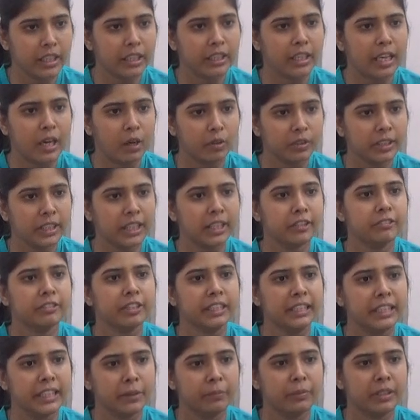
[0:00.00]
and now they have
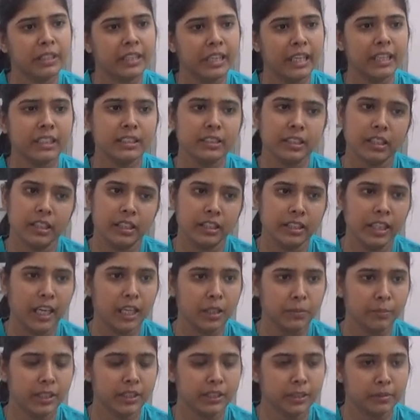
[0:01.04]
renamed it as
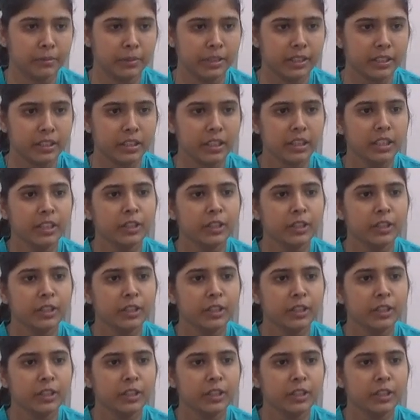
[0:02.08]
Dalmia Cement.